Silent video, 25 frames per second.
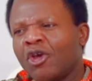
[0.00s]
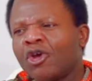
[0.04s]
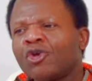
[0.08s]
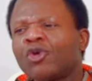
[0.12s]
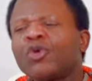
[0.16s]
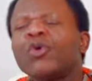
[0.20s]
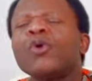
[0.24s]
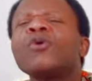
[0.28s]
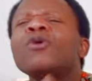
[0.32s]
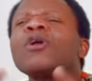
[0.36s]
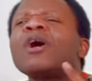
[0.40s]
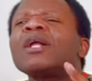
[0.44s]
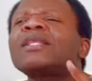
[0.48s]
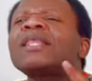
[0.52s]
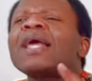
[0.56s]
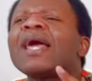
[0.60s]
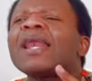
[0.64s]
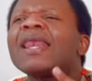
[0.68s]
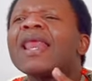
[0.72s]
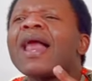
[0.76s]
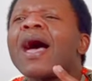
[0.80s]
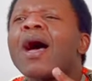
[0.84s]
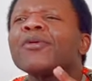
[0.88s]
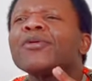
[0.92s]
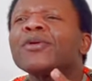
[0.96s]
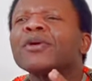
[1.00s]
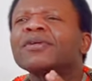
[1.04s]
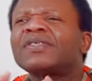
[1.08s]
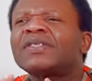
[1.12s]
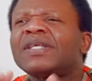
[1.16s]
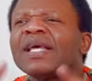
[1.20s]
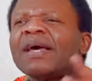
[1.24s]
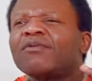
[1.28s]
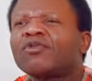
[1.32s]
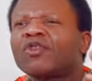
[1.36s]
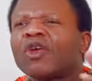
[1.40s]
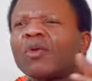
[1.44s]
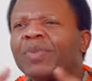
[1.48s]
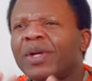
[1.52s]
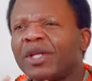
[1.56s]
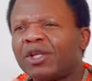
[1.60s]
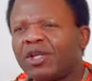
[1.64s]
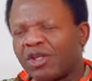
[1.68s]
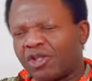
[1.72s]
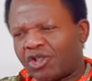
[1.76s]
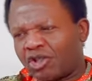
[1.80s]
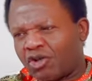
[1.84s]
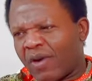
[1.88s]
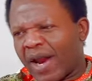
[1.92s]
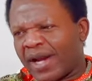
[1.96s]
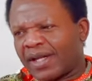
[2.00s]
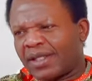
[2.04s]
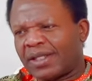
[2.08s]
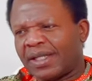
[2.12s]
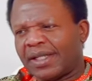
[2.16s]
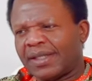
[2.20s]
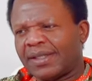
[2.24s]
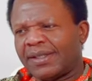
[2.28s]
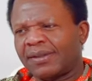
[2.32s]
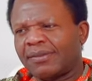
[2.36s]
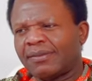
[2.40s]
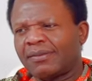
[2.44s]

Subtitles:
Do not allow yourself to be distracted.